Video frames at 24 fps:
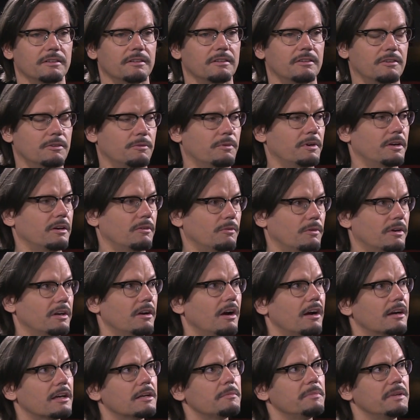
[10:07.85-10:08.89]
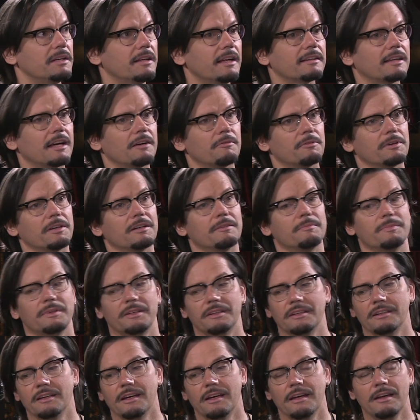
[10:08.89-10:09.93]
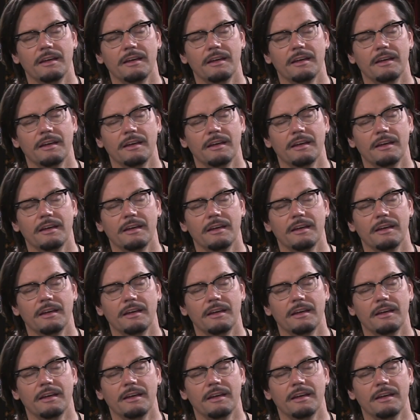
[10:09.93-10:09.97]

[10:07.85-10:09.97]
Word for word: Or we're, we're not going to be like that. We're going to be,